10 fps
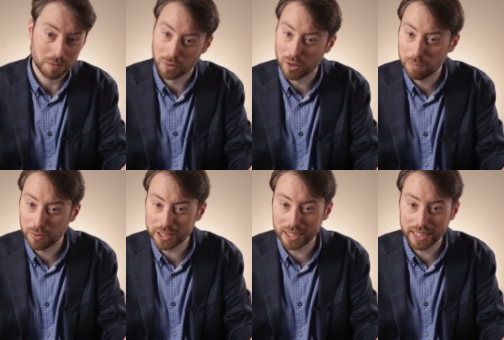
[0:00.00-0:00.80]
More
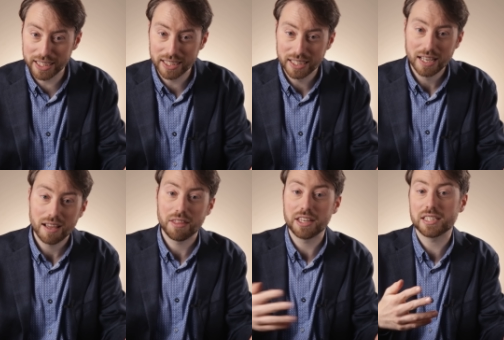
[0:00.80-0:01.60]
importantly,
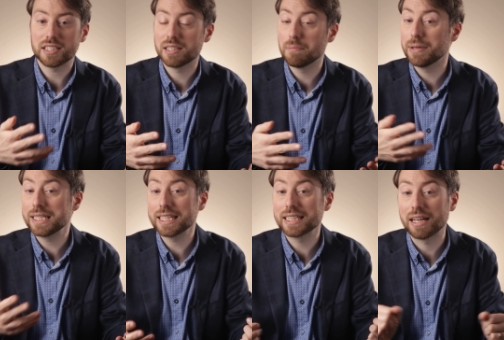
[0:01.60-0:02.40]
this
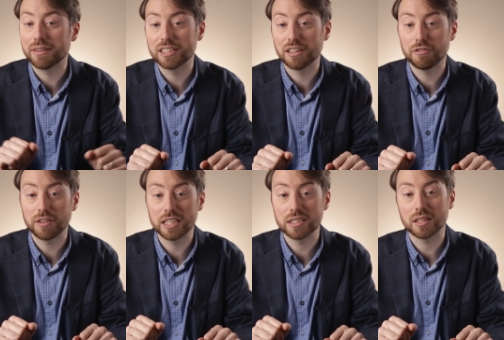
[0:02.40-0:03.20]
simplistic narrative
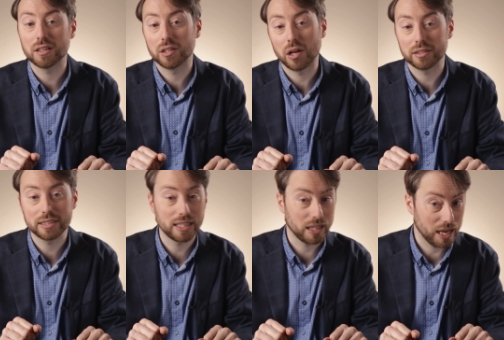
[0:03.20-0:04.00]
is not
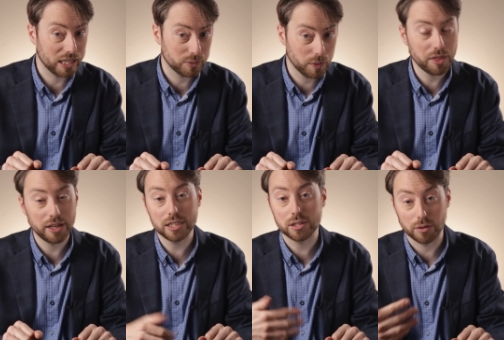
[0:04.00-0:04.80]
in line with
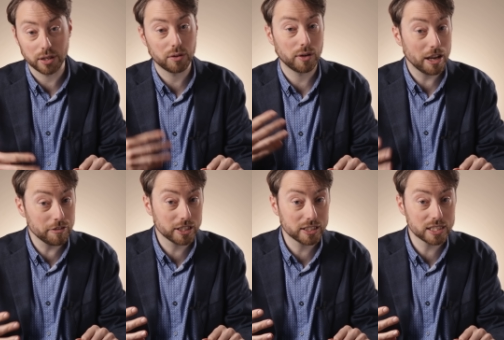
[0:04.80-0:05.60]
historical
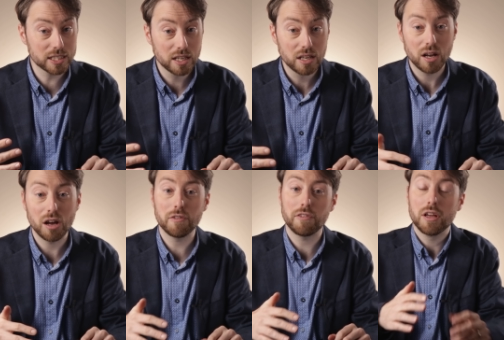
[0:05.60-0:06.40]
evidence
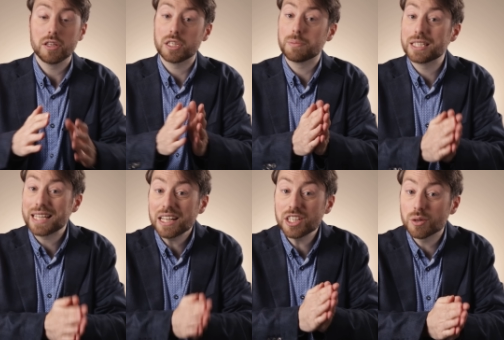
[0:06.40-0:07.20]
of
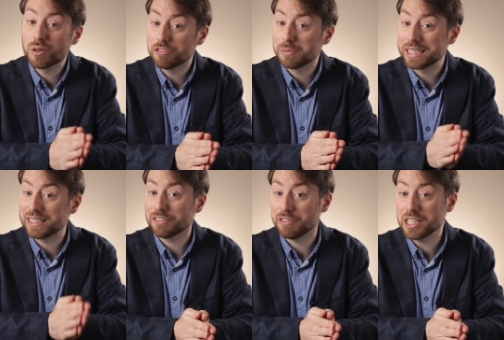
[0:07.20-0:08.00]
substantial government
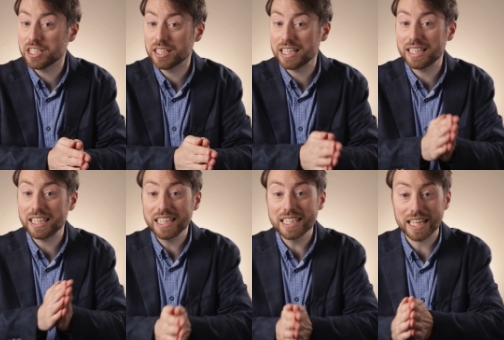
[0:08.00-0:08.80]
intervention in
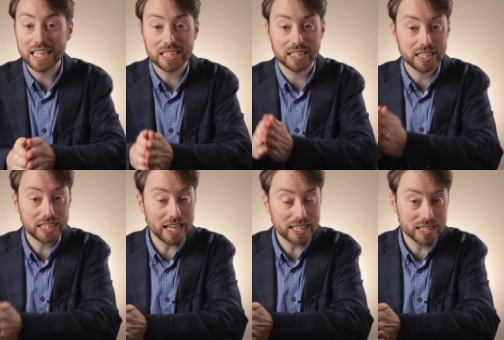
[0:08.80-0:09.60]
East Asian
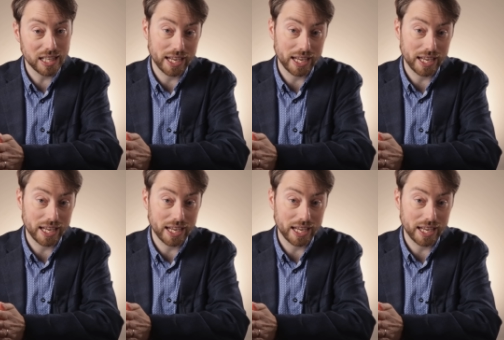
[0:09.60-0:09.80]
states